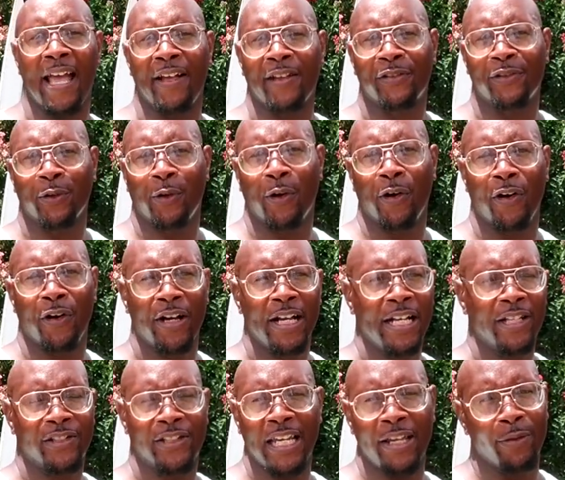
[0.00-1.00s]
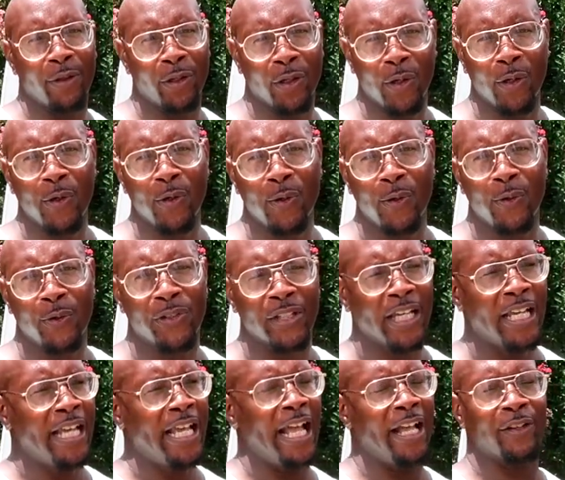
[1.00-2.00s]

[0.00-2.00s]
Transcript: S or seen the news,